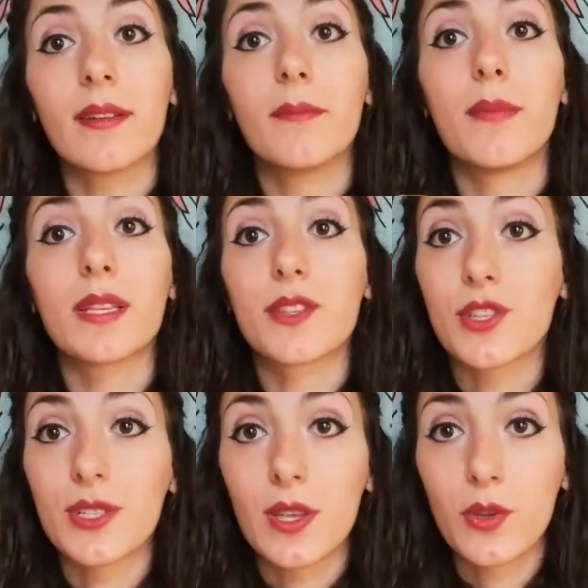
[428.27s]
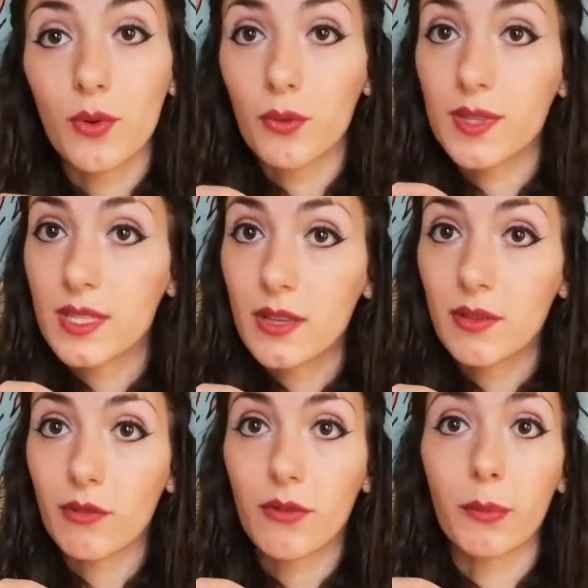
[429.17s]
messages that you are
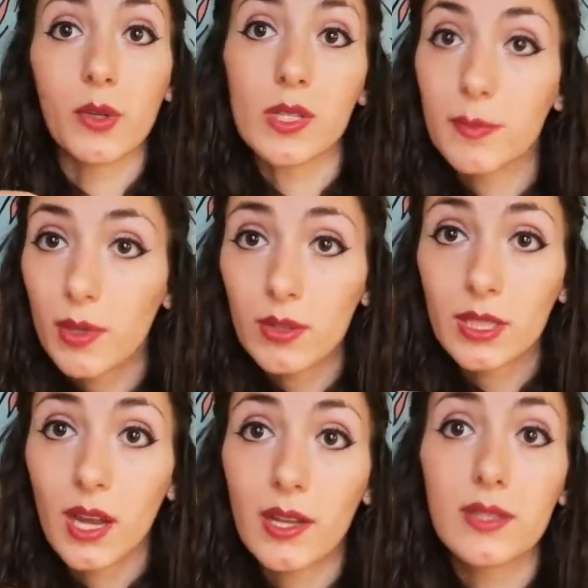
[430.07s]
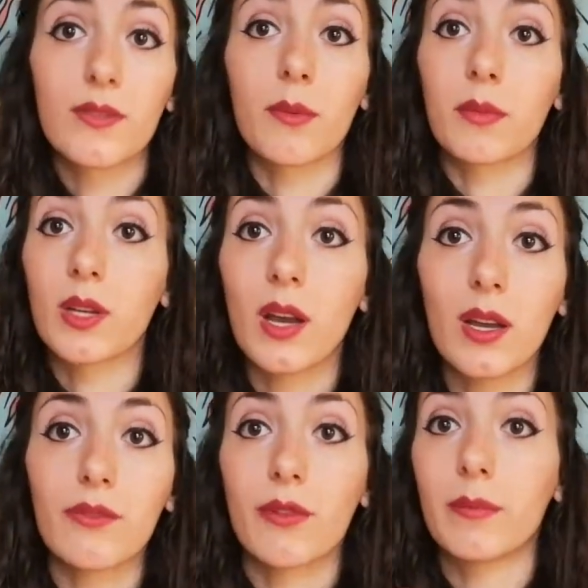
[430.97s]
receiving from your spirit guides, from
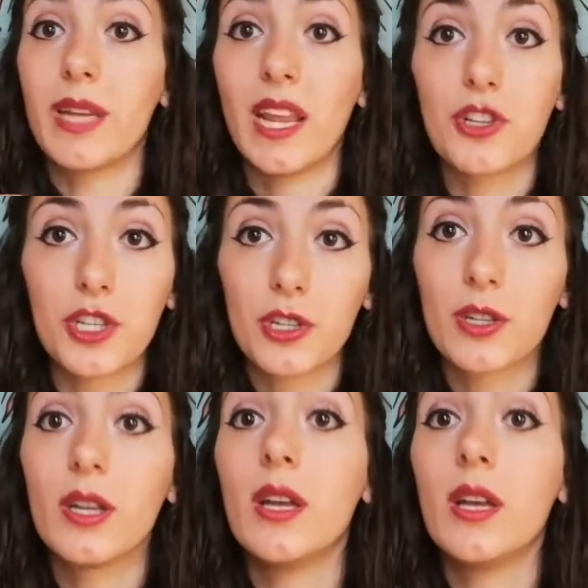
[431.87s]
God, from nature.